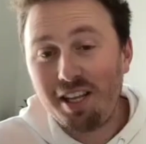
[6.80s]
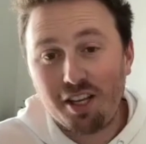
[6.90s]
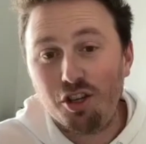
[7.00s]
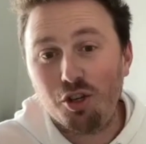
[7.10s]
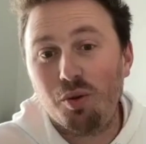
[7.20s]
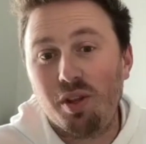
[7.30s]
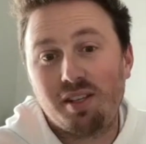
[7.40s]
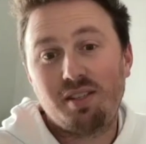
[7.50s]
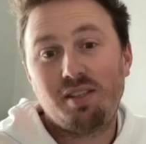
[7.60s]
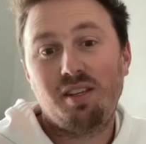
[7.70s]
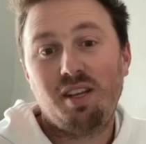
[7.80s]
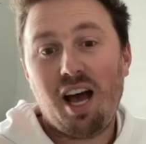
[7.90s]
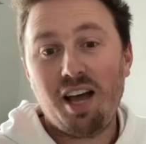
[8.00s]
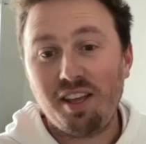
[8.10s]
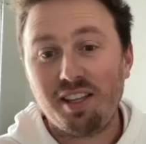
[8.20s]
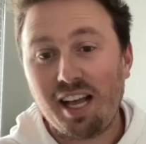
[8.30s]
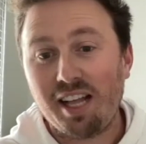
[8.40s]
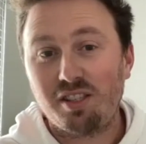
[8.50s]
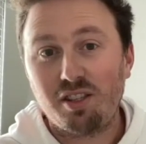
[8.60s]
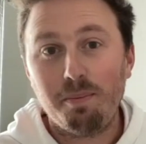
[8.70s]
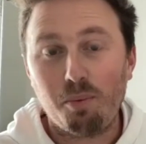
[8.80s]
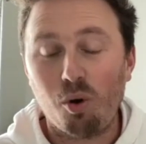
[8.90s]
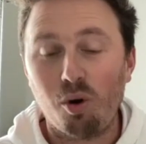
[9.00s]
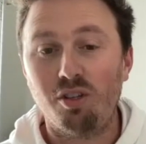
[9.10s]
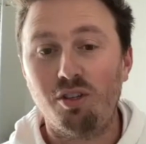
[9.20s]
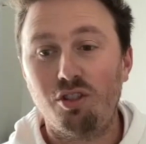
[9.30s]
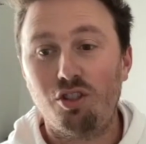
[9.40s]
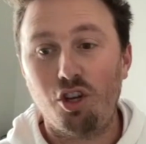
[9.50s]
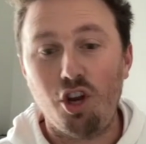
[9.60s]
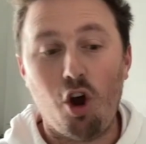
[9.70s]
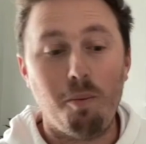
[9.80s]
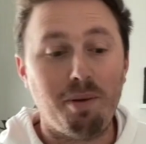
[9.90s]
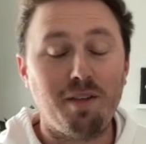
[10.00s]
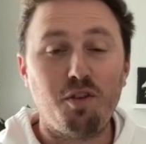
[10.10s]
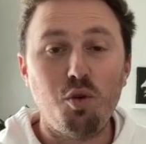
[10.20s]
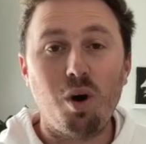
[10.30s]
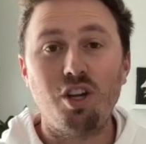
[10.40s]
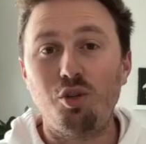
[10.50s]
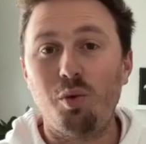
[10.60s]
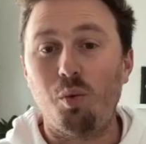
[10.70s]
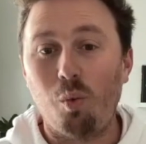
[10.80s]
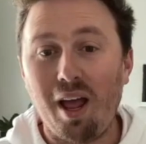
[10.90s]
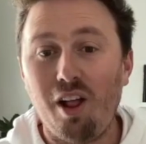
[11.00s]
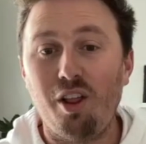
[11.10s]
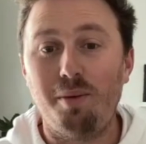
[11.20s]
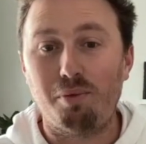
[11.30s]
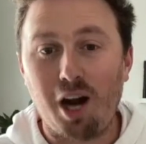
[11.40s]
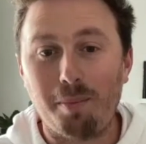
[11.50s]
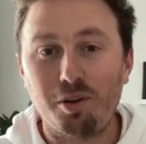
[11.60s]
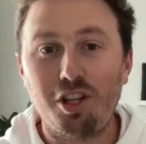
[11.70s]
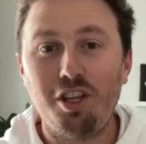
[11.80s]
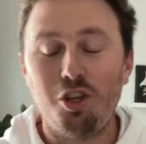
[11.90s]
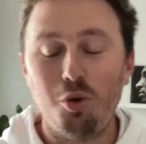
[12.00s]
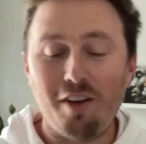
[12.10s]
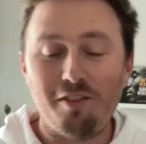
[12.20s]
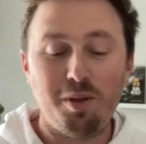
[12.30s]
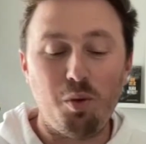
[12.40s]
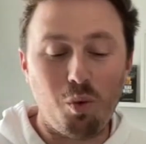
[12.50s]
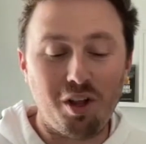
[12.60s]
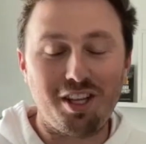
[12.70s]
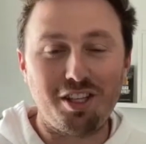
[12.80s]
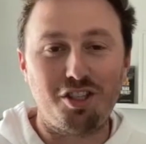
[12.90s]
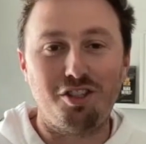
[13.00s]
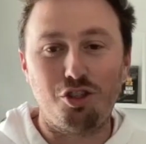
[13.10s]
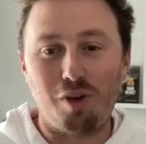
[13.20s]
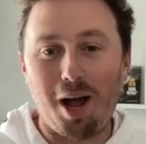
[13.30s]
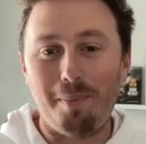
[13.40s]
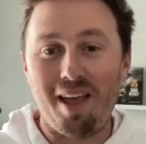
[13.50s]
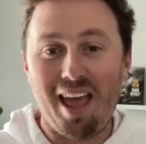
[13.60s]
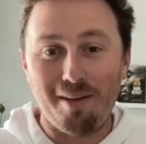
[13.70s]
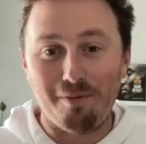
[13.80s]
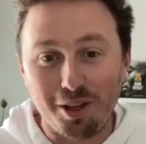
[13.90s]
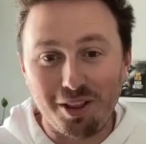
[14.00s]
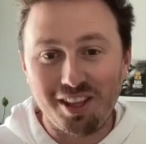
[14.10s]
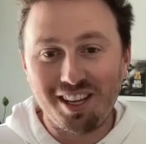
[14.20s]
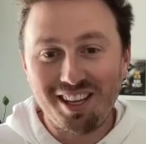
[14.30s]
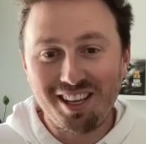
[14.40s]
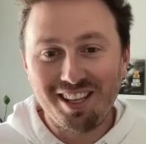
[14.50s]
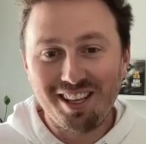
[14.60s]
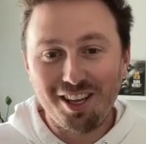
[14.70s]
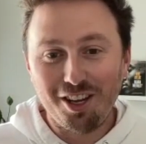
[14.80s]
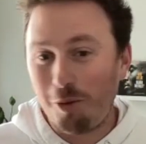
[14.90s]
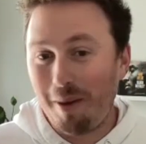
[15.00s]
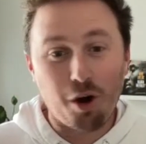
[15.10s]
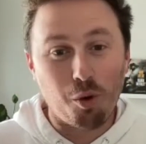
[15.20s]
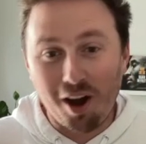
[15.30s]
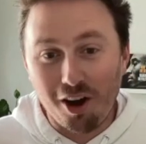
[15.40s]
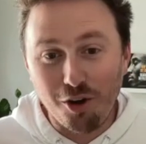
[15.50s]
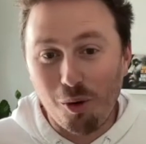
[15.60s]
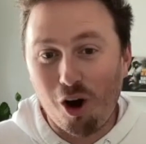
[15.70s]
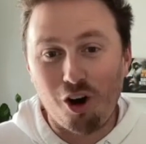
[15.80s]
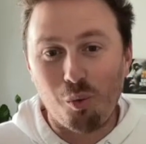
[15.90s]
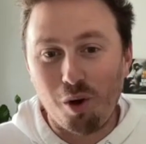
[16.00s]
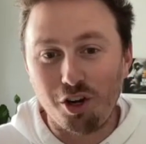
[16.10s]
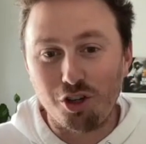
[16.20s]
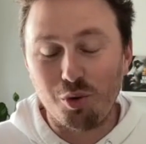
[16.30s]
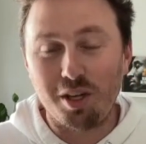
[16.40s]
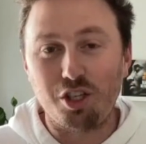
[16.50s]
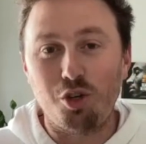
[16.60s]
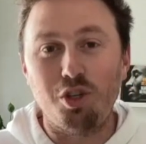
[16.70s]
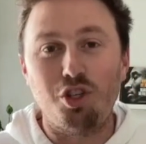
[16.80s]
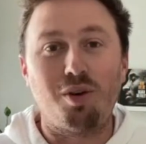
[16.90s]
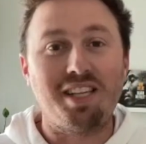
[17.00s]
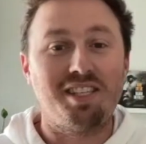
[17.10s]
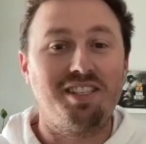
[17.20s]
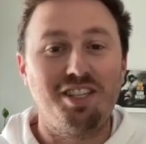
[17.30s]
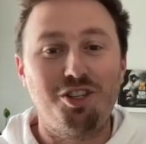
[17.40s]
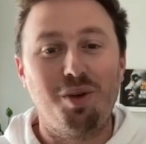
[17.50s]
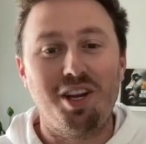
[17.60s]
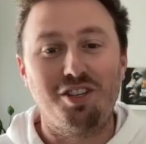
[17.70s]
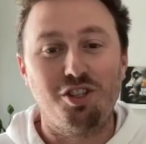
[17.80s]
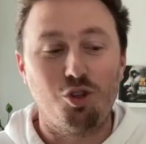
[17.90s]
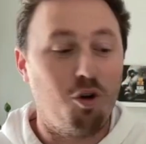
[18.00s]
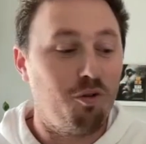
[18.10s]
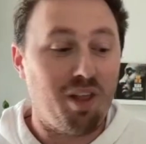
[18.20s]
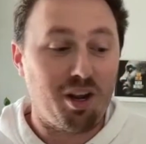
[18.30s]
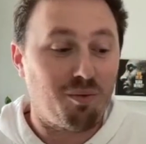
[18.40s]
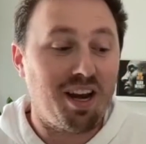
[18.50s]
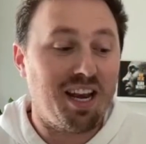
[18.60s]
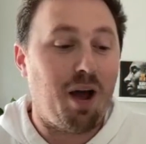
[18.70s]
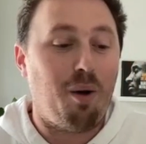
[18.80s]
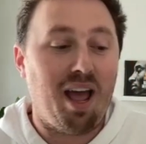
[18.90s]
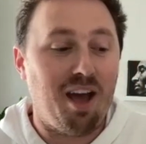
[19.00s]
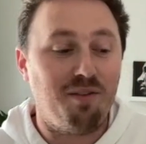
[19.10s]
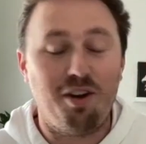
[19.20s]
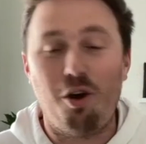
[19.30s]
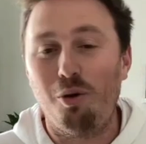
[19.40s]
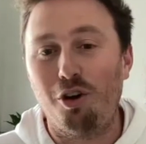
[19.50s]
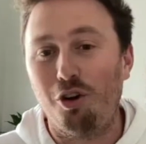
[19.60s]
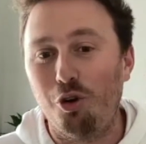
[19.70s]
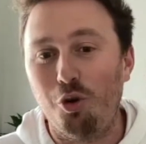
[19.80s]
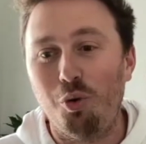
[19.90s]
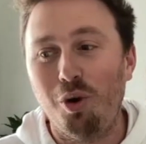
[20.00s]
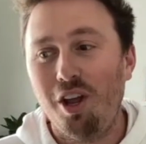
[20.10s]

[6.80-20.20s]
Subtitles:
can do this. I think that's important to know. But if you want to do it well and properly, you have to be willing to drop everything, no matter where you are or what you're doing, to address a situation. So if, like, right now I have an owner who